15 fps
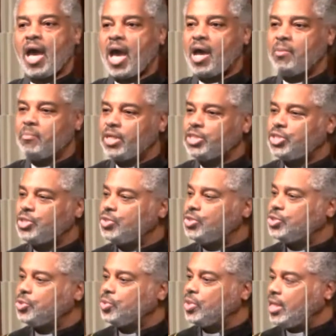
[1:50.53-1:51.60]
how much you
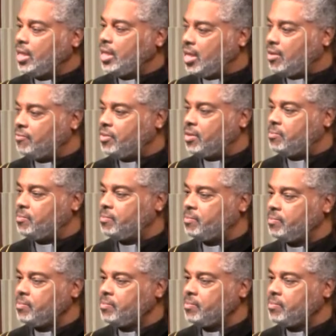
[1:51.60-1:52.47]
truly love them,